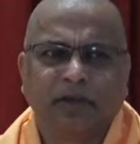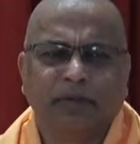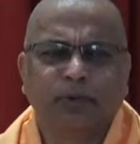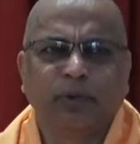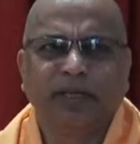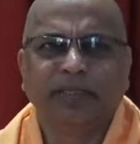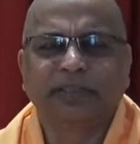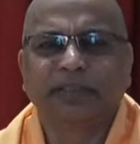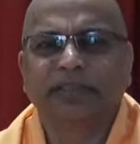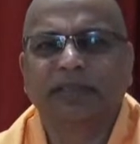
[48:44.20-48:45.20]
up to 8,
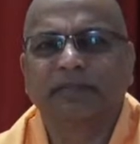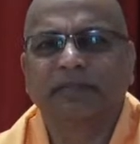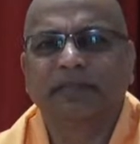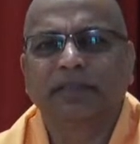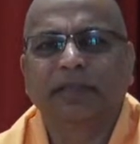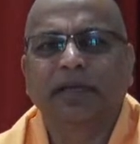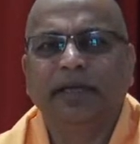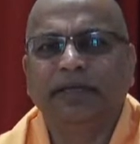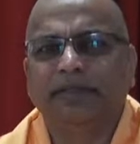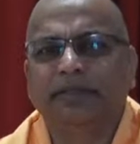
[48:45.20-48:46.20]
6, 7,
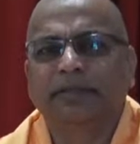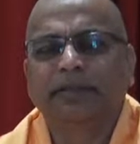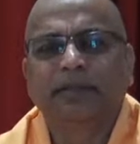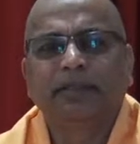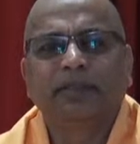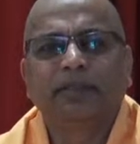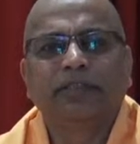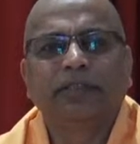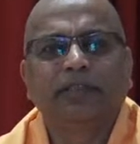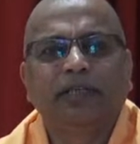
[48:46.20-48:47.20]
8. You
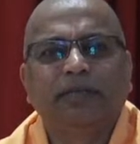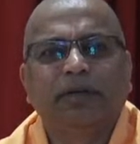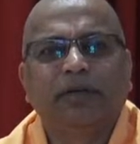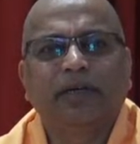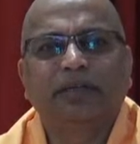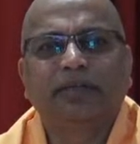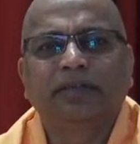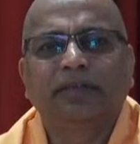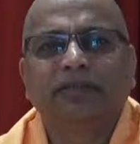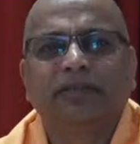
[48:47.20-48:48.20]
see that Bhagavan
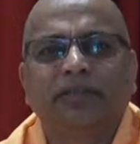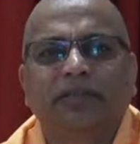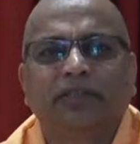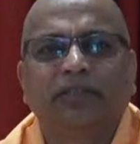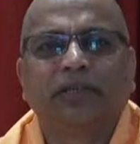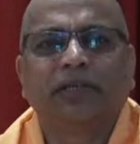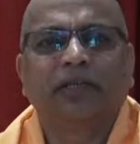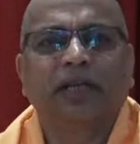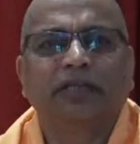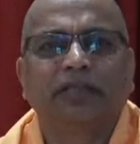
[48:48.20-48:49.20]
Sri Krishna
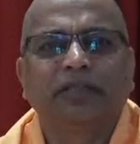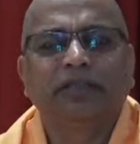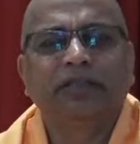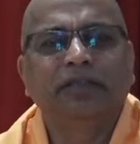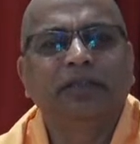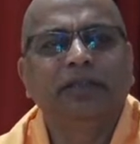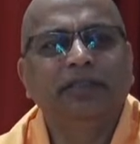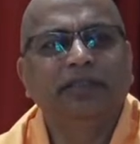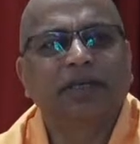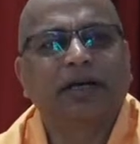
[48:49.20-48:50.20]
tells
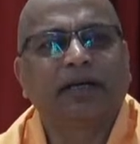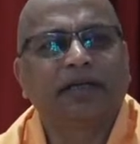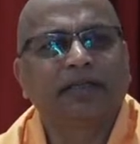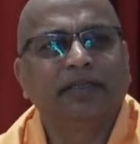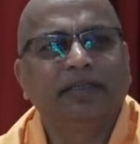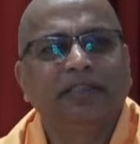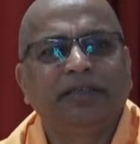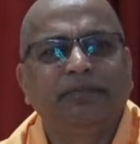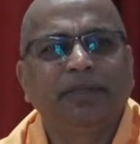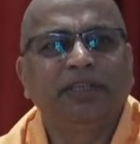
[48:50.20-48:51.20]
these are the
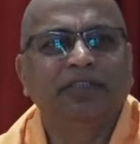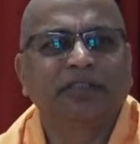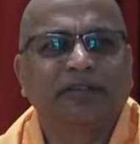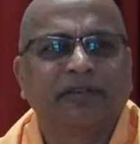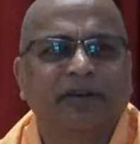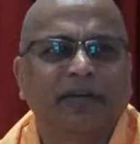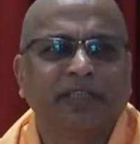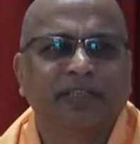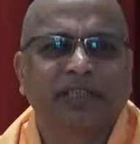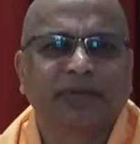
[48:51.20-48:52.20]
disciplines of
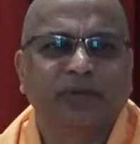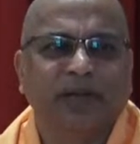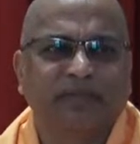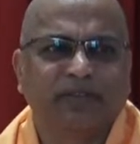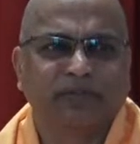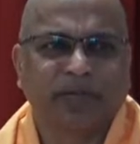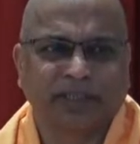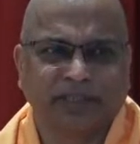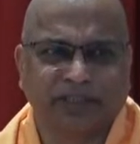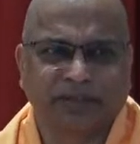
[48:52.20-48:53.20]
knowledge that we have to
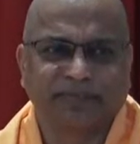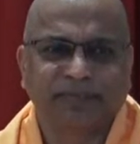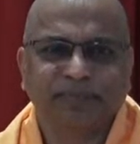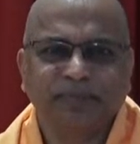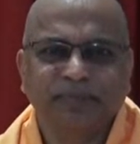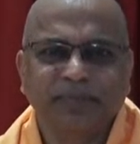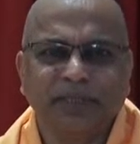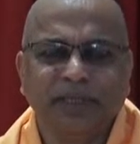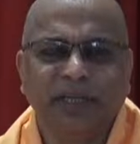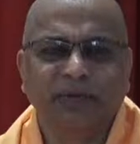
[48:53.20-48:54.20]
practice.
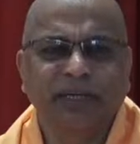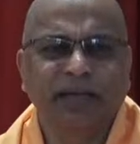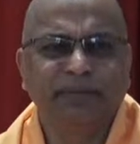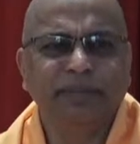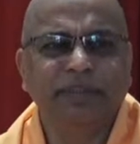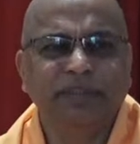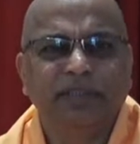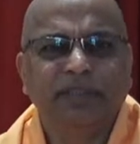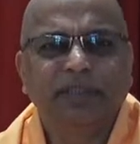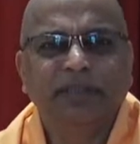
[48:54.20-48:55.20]
And what happens
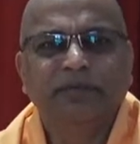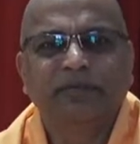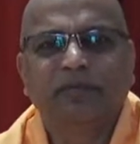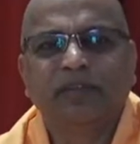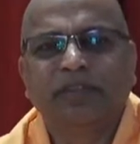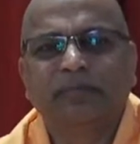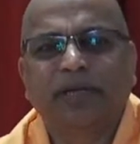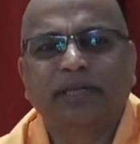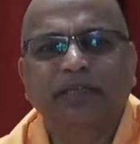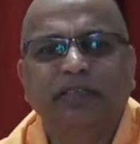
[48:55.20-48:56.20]
with the
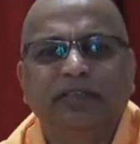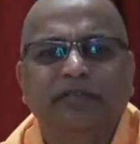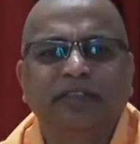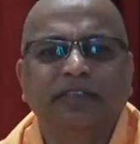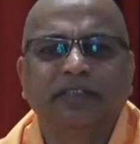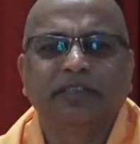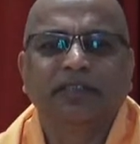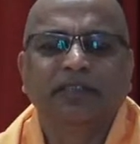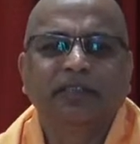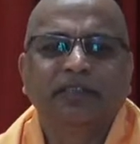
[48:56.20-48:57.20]
practice of this
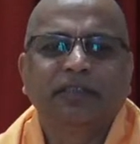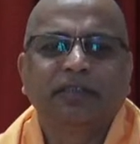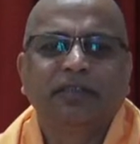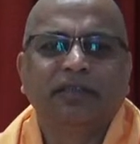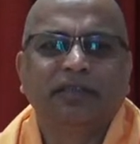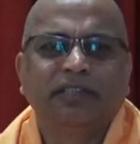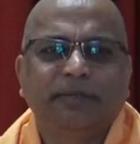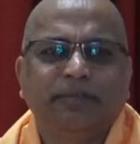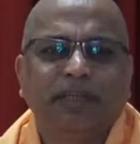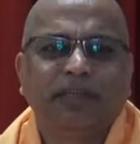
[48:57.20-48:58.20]

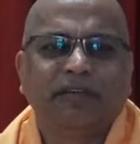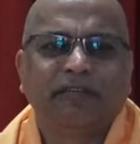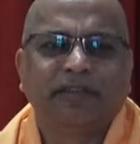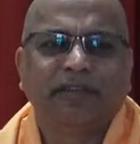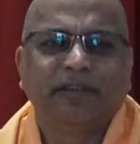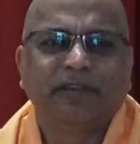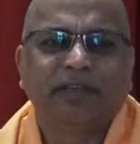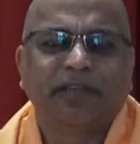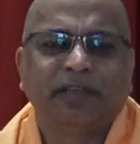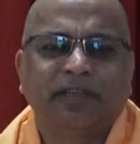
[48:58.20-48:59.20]
discipline of
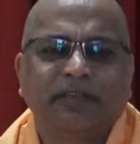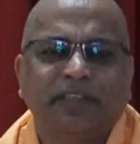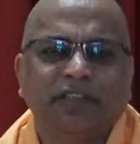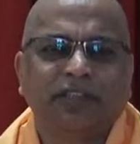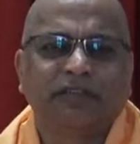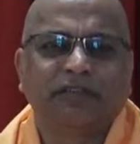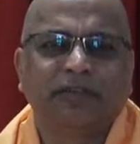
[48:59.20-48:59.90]
cultivation of